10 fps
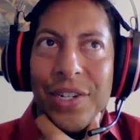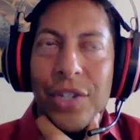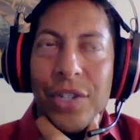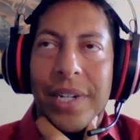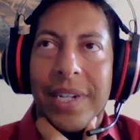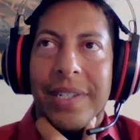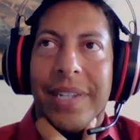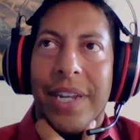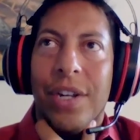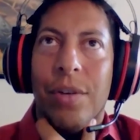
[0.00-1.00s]
just to
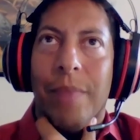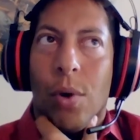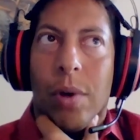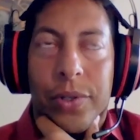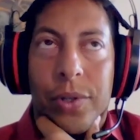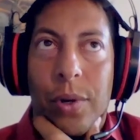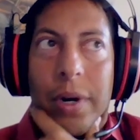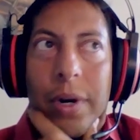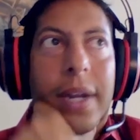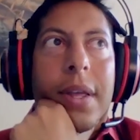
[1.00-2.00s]
continue my horrible
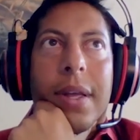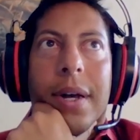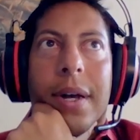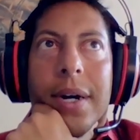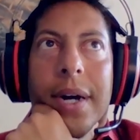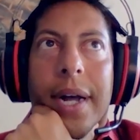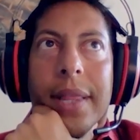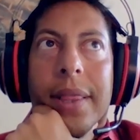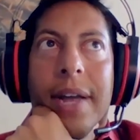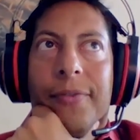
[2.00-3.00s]
story,
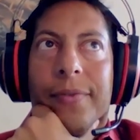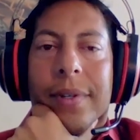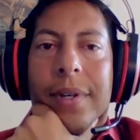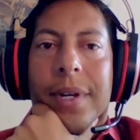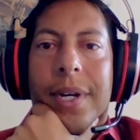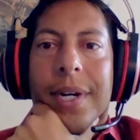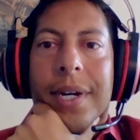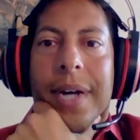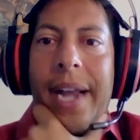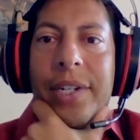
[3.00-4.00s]
I left.
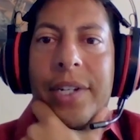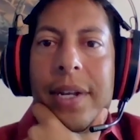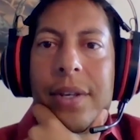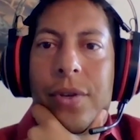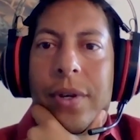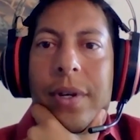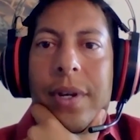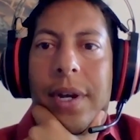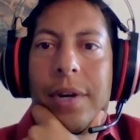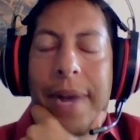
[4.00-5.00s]
I actually
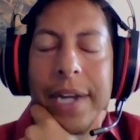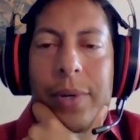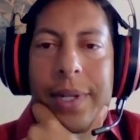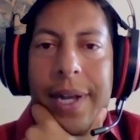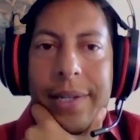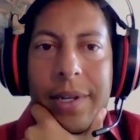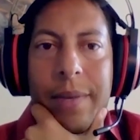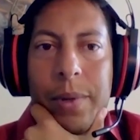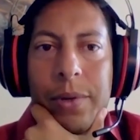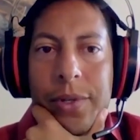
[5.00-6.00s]
took a graduate
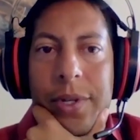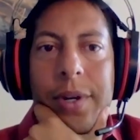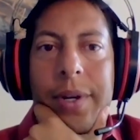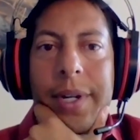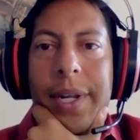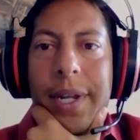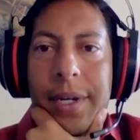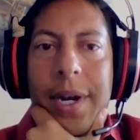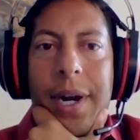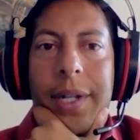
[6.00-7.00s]
class in computer
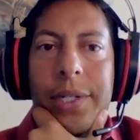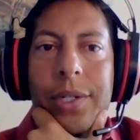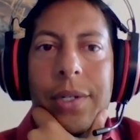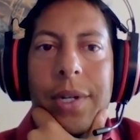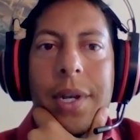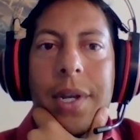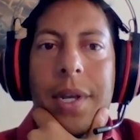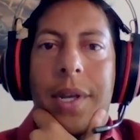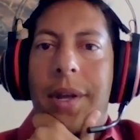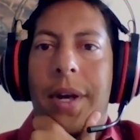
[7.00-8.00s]
security in
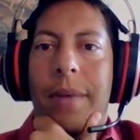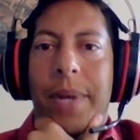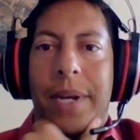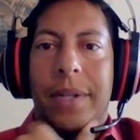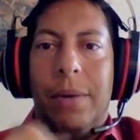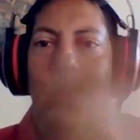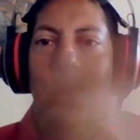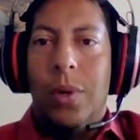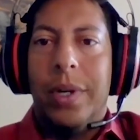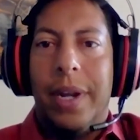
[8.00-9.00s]
college
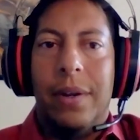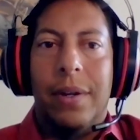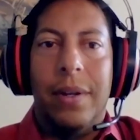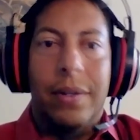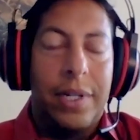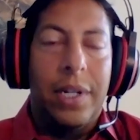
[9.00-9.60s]
because I was working